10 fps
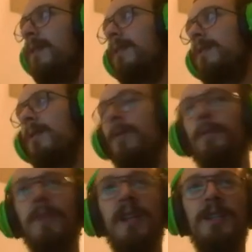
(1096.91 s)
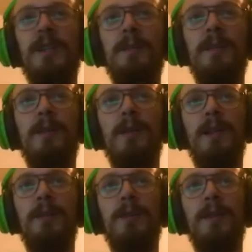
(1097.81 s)
So let's jump directly
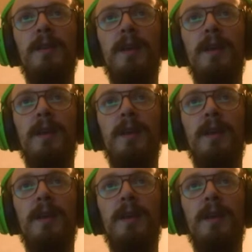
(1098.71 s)
into it.